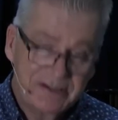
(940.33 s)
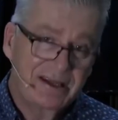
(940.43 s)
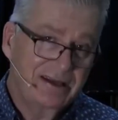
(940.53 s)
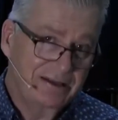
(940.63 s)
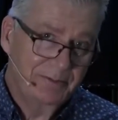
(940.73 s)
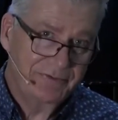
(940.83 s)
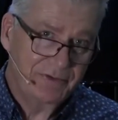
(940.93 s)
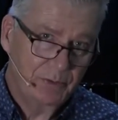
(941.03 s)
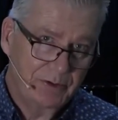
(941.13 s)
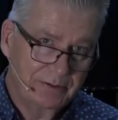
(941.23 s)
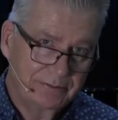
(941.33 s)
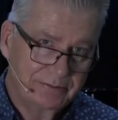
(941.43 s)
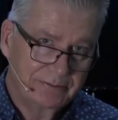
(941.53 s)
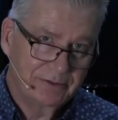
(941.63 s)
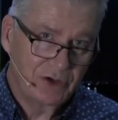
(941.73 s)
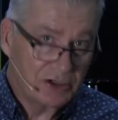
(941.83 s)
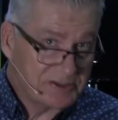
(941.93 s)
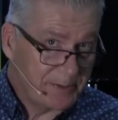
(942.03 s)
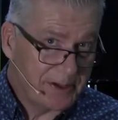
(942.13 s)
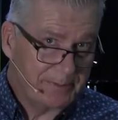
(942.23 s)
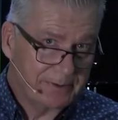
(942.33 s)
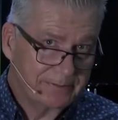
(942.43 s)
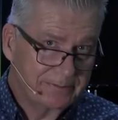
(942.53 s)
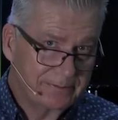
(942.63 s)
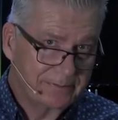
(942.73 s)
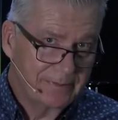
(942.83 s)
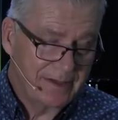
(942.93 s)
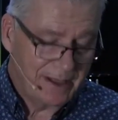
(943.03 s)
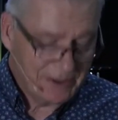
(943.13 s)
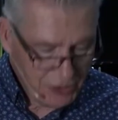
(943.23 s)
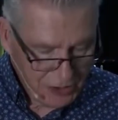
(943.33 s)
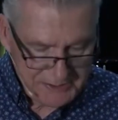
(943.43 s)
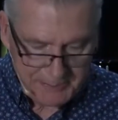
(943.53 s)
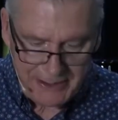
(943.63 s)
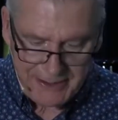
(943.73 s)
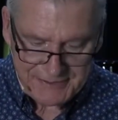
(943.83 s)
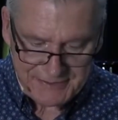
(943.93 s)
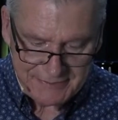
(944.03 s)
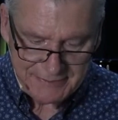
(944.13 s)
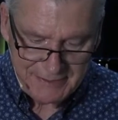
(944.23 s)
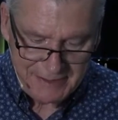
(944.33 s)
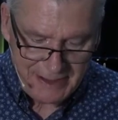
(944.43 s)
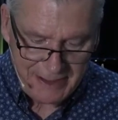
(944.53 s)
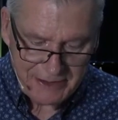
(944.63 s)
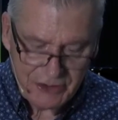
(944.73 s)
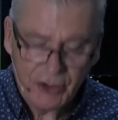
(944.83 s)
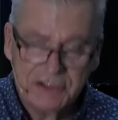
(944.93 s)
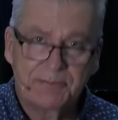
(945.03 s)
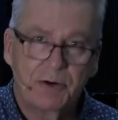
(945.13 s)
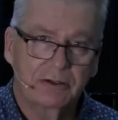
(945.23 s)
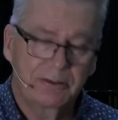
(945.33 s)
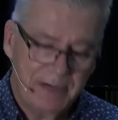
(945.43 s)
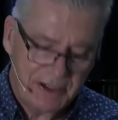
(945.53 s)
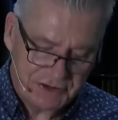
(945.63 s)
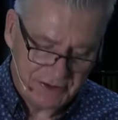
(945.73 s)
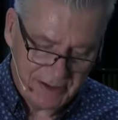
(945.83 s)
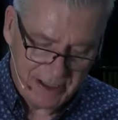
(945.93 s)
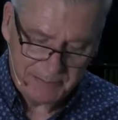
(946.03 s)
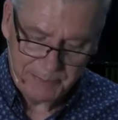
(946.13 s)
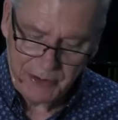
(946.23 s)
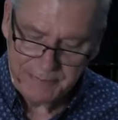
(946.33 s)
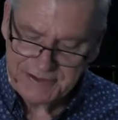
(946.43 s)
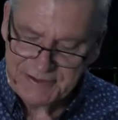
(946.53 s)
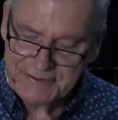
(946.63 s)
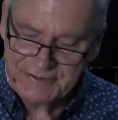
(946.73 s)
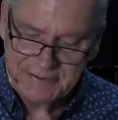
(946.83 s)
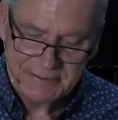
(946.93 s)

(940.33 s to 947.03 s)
kingdom, if you will, God's people, in God's place, under God's proclamation and promises.